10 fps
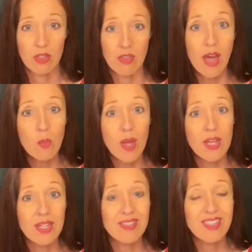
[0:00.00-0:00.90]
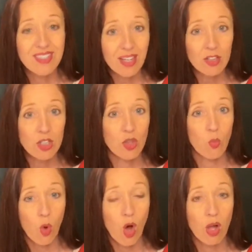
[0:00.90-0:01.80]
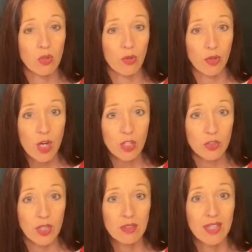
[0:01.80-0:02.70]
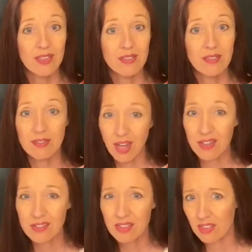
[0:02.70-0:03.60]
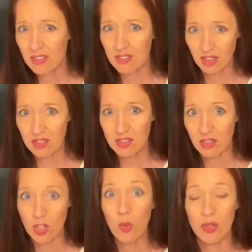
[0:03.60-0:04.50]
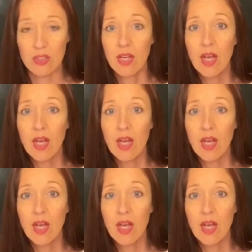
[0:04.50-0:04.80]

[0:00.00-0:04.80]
That way it can stick to the wall or the concrete and not to the dust and the oil.